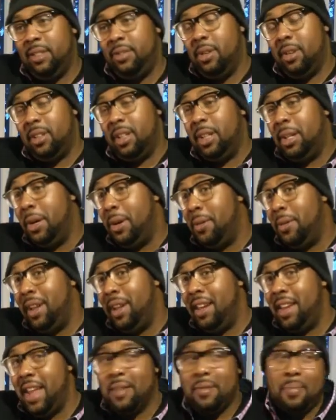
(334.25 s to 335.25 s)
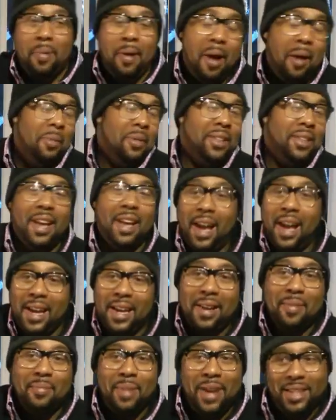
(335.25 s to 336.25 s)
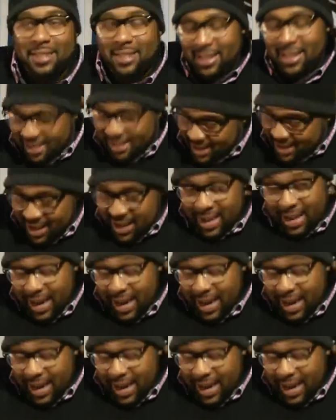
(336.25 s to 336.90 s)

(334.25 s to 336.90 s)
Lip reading: If you're on the low end, you have a problem with the high end basses.